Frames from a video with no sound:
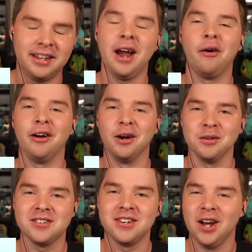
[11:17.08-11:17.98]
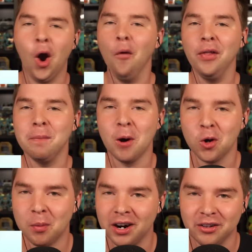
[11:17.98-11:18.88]
Gyarados, only
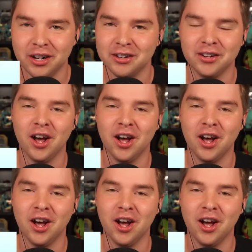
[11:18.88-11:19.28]
Pokemon you need to